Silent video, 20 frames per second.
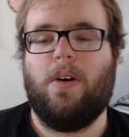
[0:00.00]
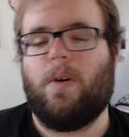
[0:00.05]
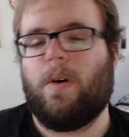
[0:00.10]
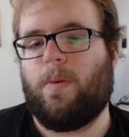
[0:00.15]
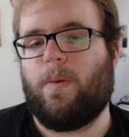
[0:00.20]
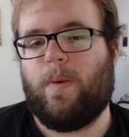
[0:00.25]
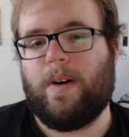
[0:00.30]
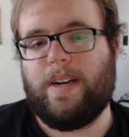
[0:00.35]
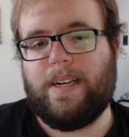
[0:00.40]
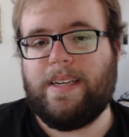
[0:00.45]

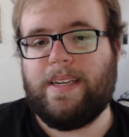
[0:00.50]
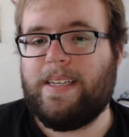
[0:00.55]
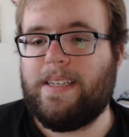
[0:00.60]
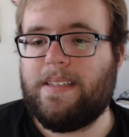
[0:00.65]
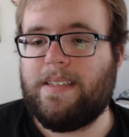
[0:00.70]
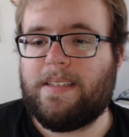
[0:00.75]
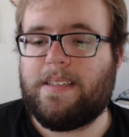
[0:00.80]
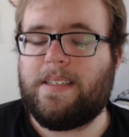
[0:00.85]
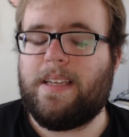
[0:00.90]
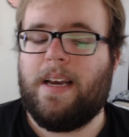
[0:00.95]
or what it
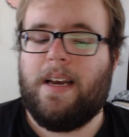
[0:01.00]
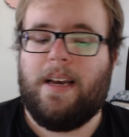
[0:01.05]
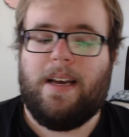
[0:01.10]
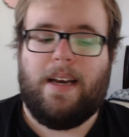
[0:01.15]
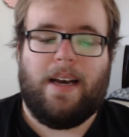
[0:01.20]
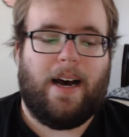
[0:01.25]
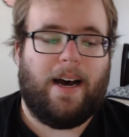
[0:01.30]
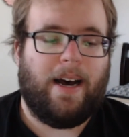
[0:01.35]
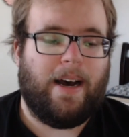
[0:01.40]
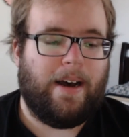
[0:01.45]
is.
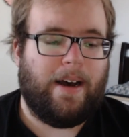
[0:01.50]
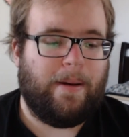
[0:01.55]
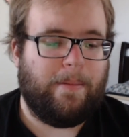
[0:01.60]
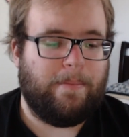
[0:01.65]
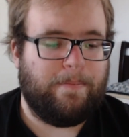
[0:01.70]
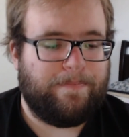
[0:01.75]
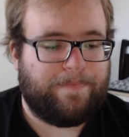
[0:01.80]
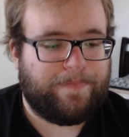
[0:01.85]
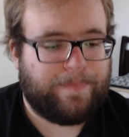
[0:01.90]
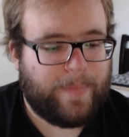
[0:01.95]

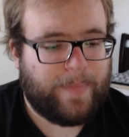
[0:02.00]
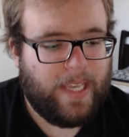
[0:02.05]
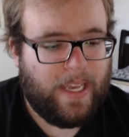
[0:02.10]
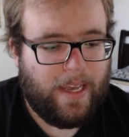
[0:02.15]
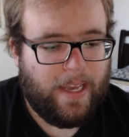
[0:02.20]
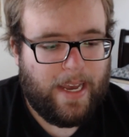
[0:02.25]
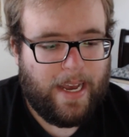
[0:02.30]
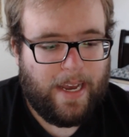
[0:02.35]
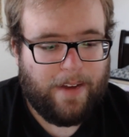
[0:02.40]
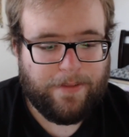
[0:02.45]

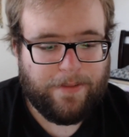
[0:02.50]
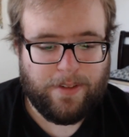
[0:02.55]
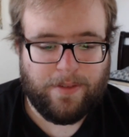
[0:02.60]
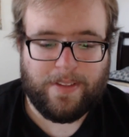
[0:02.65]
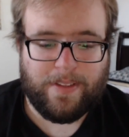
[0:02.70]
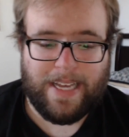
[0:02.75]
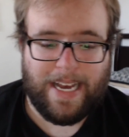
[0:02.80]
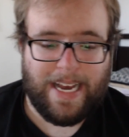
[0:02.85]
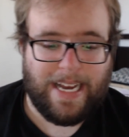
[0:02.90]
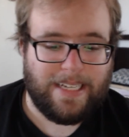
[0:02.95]

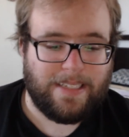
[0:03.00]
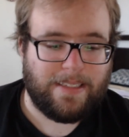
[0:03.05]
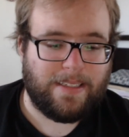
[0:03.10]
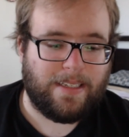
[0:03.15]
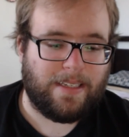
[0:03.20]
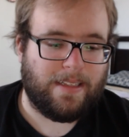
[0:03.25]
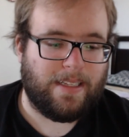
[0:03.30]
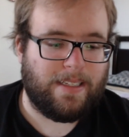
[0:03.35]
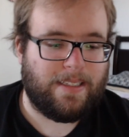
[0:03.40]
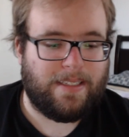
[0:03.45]
After
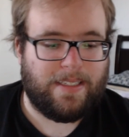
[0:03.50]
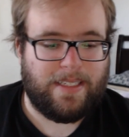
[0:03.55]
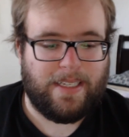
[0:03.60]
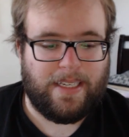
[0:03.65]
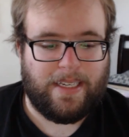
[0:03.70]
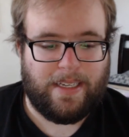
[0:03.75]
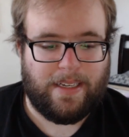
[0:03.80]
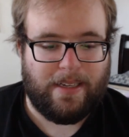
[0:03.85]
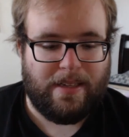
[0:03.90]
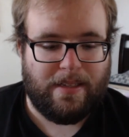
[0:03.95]
that, let's
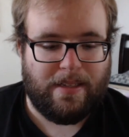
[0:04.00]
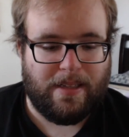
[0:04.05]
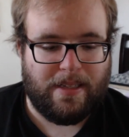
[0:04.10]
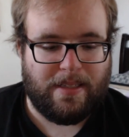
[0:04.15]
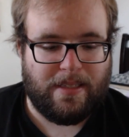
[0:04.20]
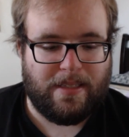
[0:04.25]
see.